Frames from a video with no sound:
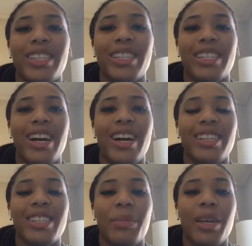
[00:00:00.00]
It's
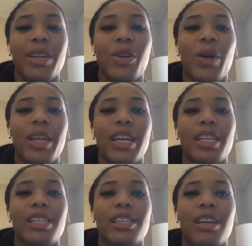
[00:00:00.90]
not something new. I think
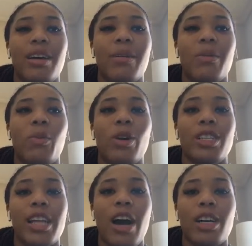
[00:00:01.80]
it's
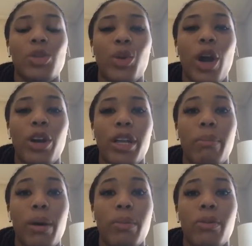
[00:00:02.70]
worse now because we are in a
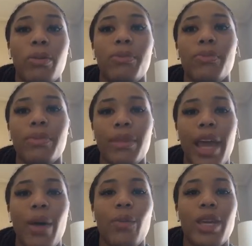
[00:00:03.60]
bubble
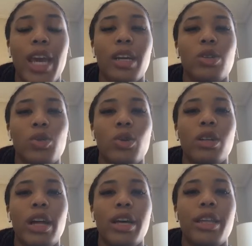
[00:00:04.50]
and we can't control
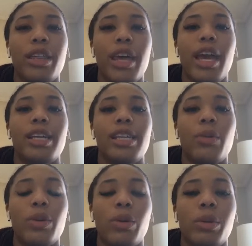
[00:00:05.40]
a lot of the things
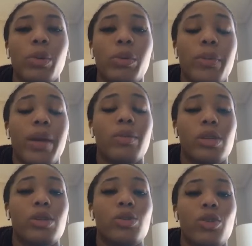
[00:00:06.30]
that we normally would be able to
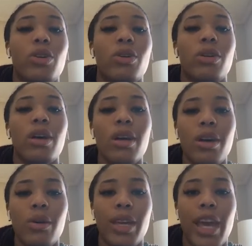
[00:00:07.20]
control.
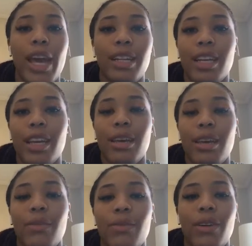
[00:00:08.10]
We can't
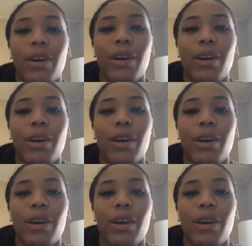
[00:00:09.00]
leave.